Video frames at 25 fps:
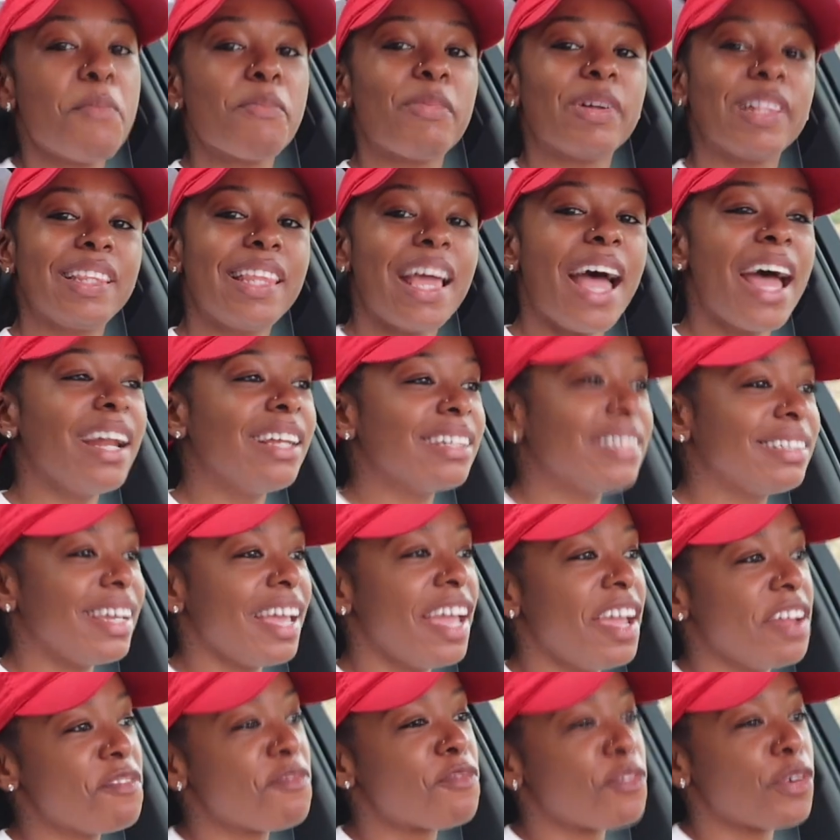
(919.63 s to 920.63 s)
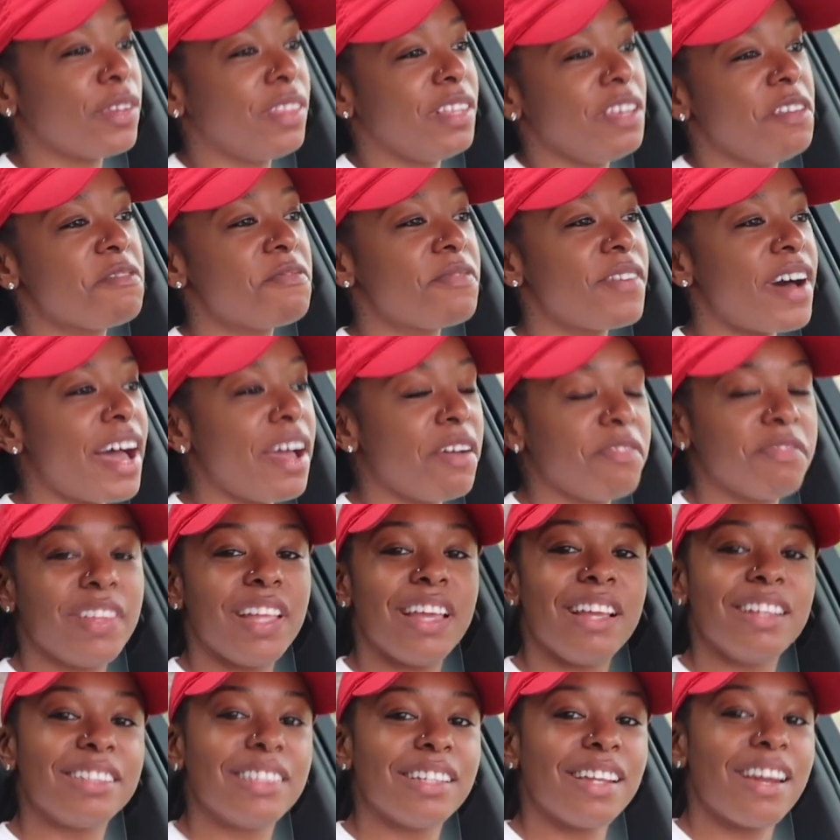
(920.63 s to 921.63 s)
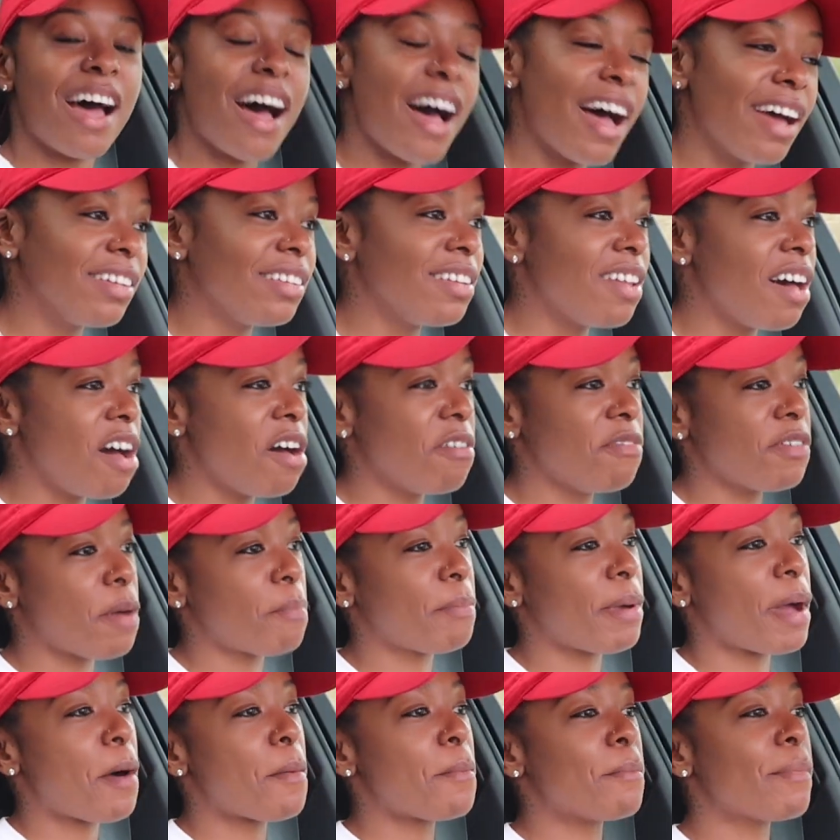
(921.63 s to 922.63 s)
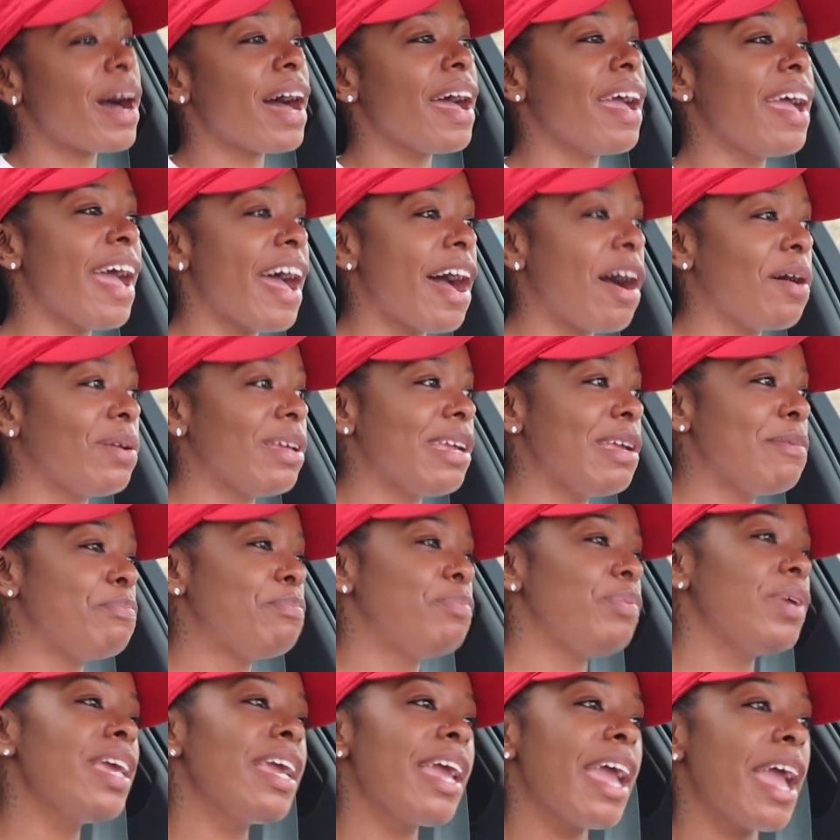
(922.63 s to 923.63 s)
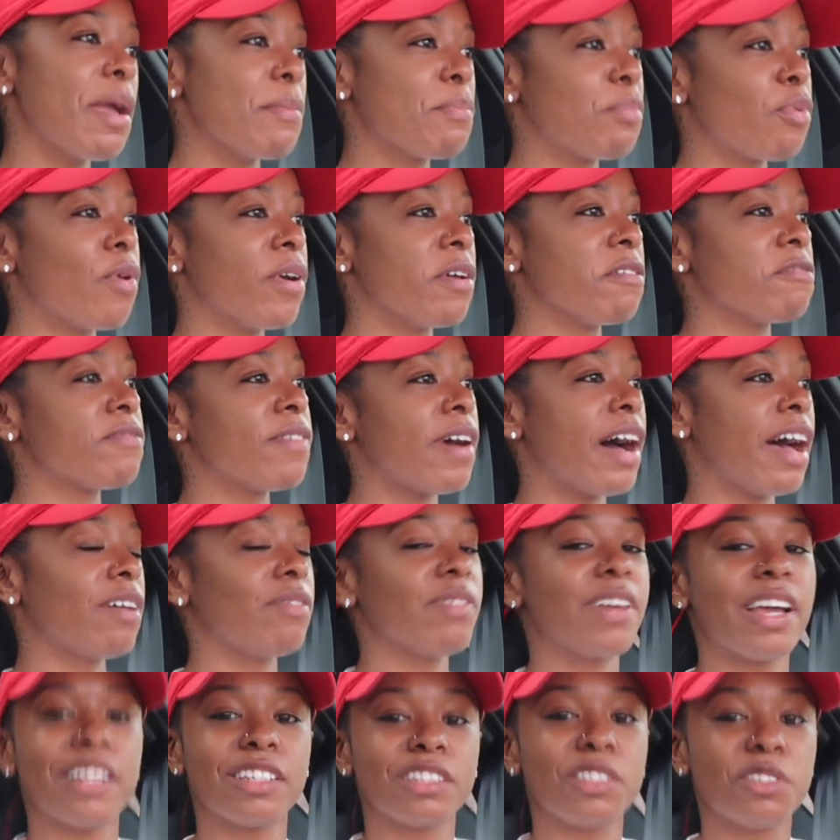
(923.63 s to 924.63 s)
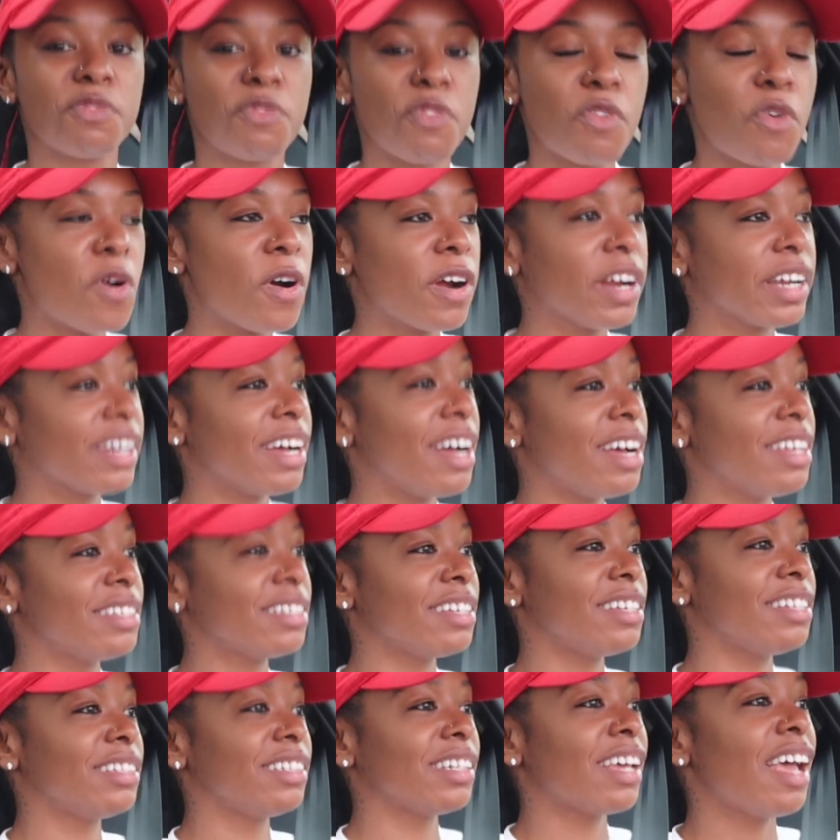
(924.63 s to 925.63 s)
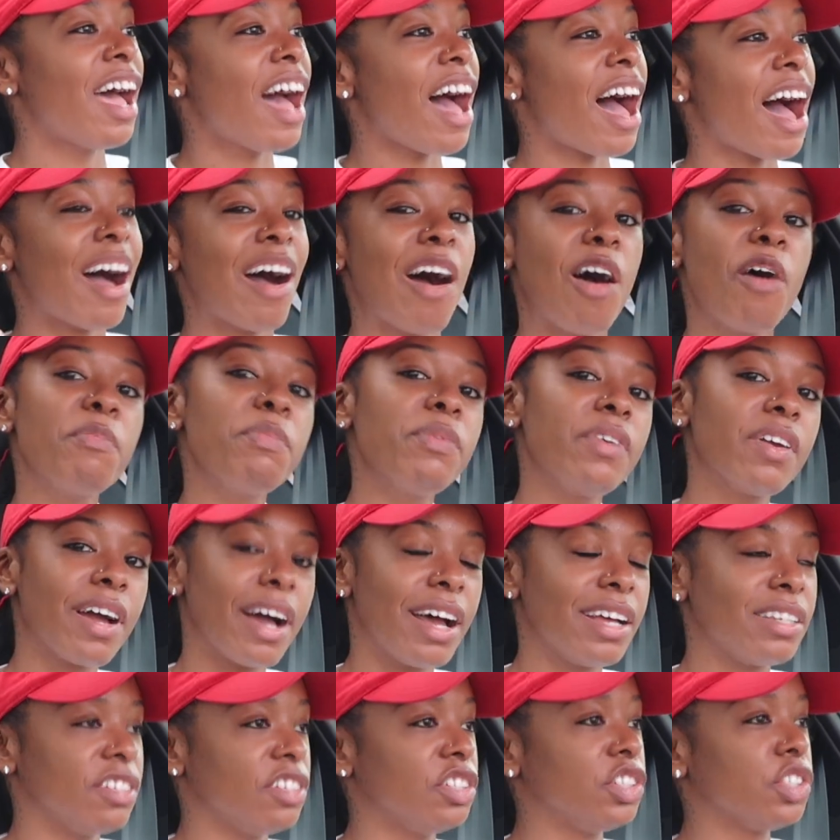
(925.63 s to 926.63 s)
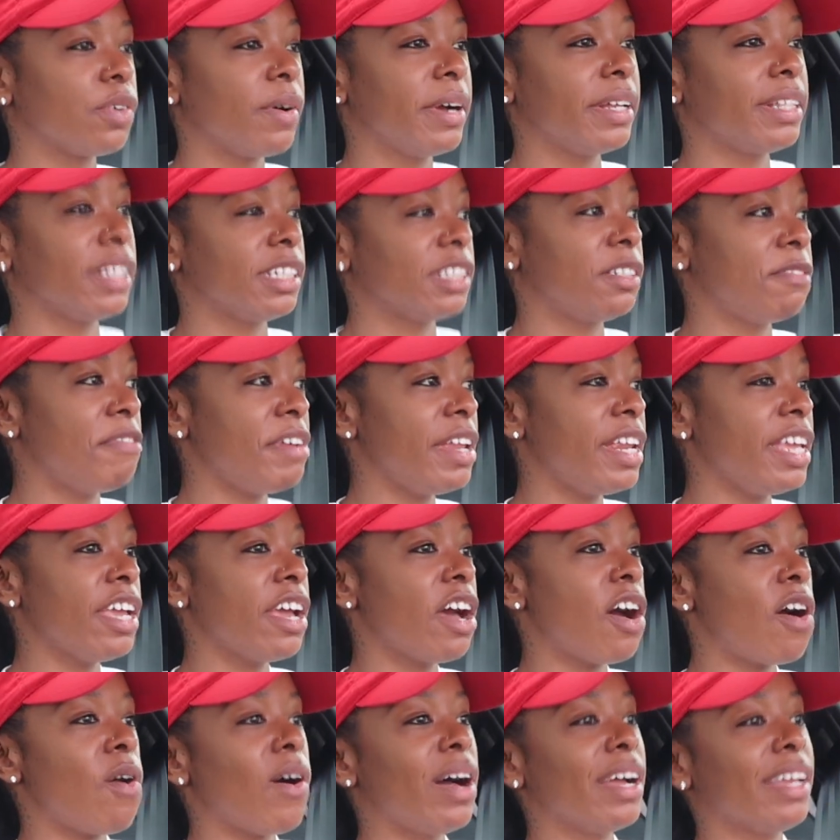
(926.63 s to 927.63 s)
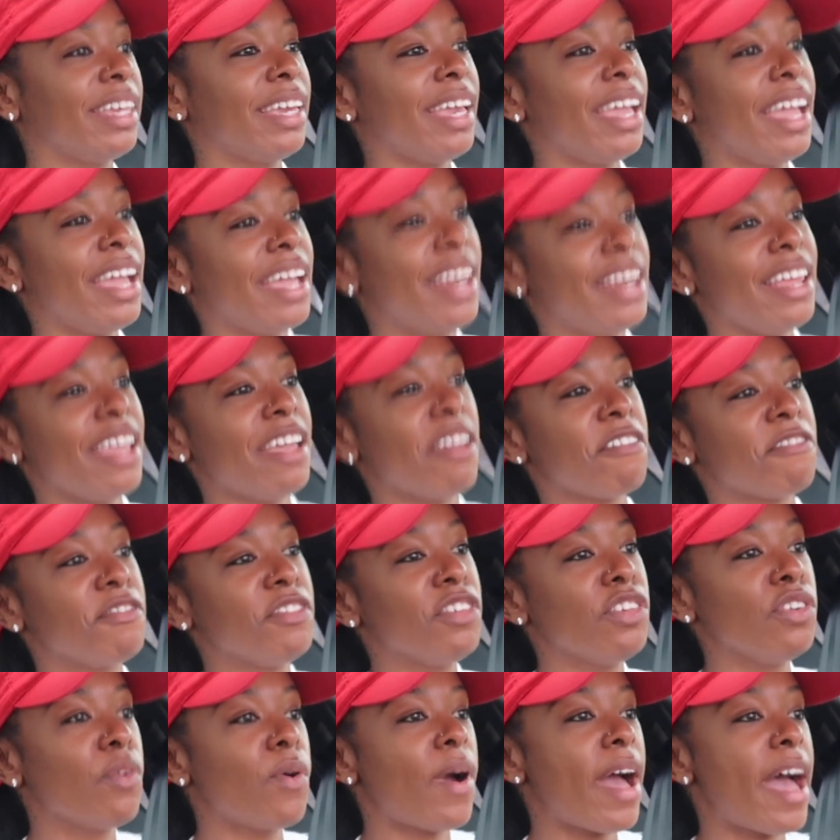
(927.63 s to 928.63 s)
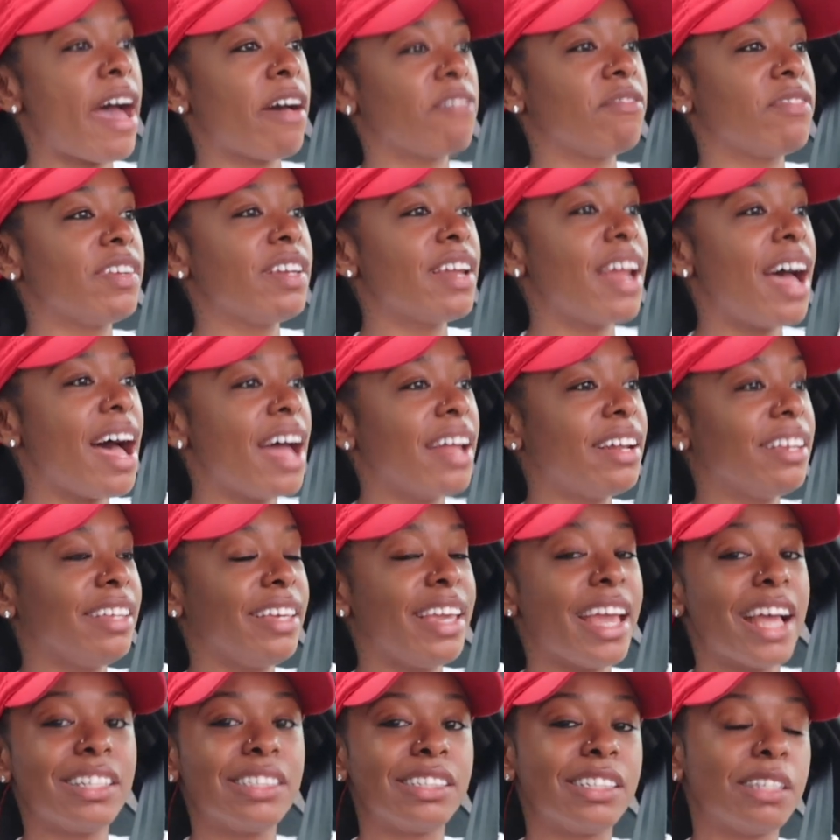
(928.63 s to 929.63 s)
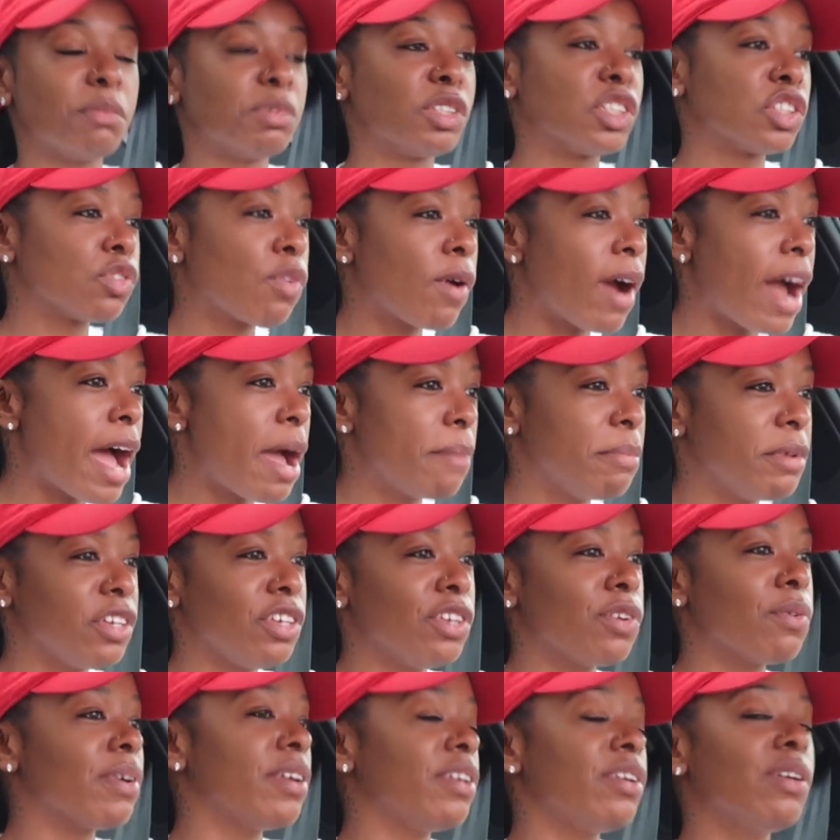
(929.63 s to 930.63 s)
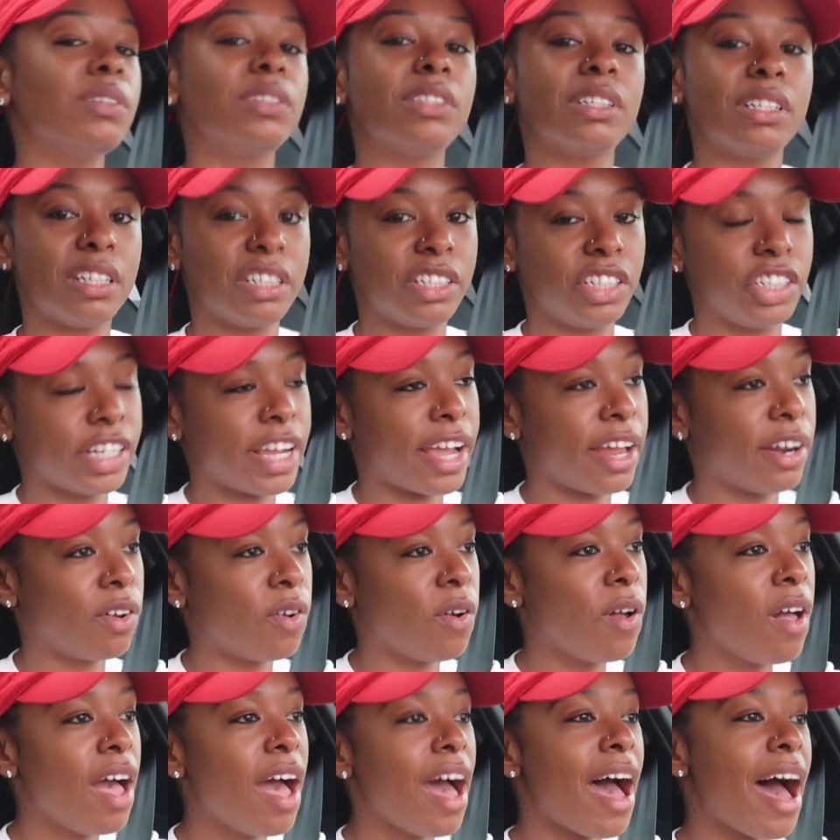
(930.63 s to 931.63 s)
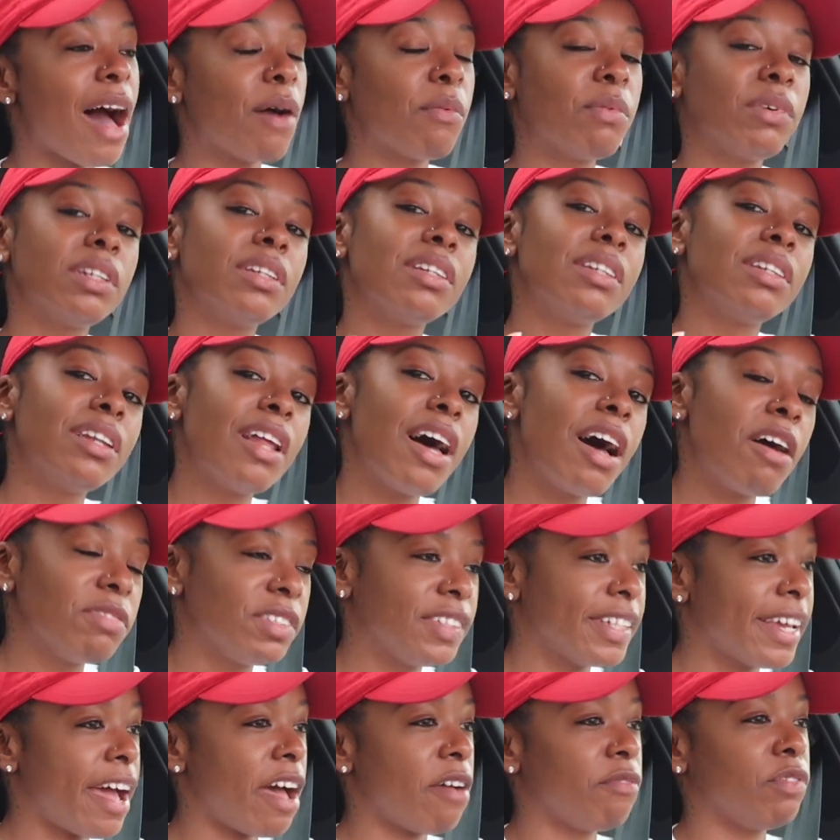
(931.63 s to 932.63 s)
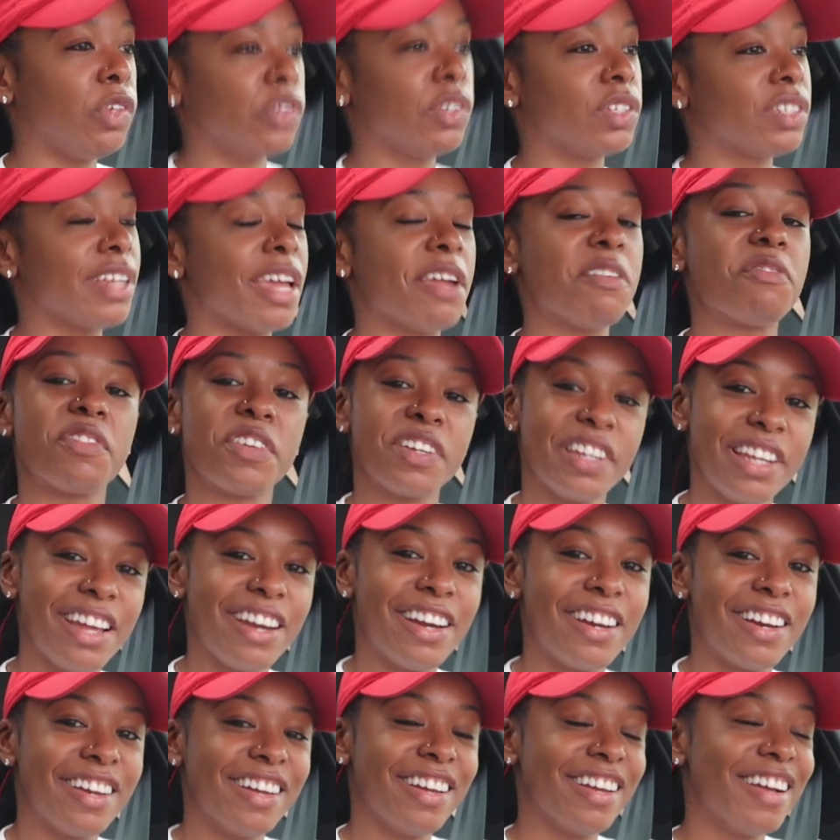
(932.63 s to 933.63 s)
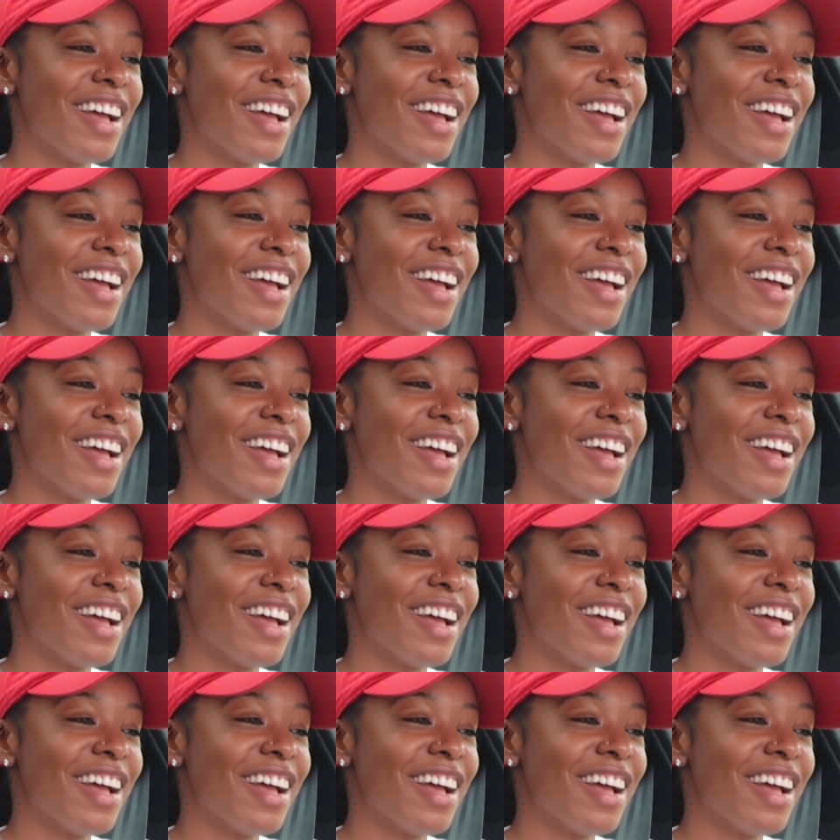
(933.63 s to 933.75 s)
But that is it for the 5 things that I love about my Audi B8.5 S4, cousins. I hope you guys enjoyed this video. Again, if you have not yet subscribed and you are new to this channel, I would love to have you stay for dinner.